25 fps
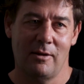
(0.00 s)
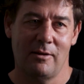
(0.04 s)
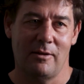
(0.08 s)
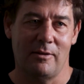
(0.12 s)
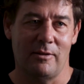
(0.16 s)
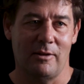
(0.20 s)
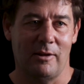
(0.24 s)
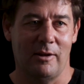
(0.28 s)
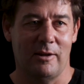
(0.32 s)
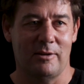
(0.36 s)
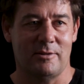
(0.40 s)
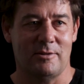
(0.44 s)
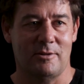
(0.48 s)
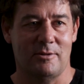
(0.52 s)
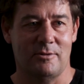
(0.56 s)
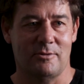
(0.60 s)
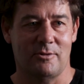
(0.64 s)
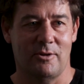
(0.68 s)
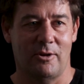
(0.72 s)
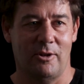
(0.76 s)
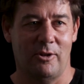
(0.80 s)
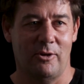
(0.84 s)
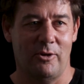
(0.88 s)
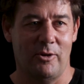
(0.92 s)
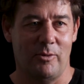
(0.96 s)
and the lessons
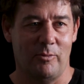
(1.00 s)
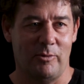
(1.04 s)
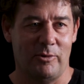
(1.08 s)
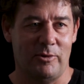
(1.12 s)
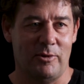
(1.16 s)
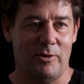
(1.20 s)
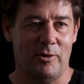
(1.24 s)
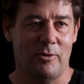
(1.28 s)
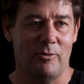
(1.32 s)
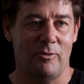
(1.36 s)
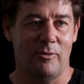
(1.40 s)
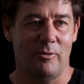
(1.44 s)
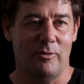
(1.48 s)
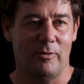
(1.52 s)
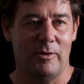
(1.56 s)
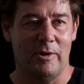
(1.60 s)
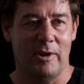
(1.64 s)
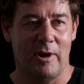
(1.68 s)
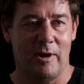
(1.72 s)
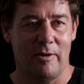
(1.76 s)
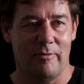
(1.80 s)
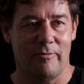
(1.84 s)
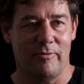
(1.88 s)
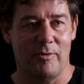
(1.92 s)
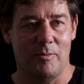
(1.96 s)
I learned with you,
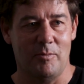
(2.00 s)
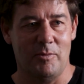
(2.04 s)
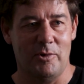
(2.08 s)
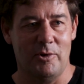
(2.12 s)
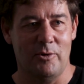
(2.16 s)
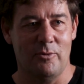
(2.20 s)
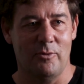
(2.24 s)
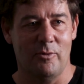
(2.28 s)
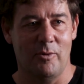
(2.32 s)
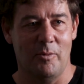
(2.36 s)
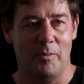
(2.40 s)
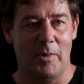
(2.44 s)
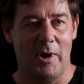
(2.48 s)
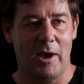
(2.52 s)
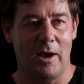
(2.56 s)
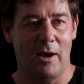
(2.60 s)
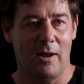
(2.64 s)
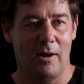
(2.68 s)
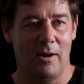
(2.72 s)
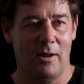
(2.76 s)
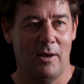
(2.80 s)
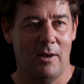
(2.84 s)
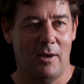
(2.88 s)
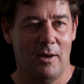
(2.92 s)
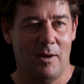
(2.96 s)
from you
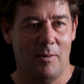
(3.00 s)
about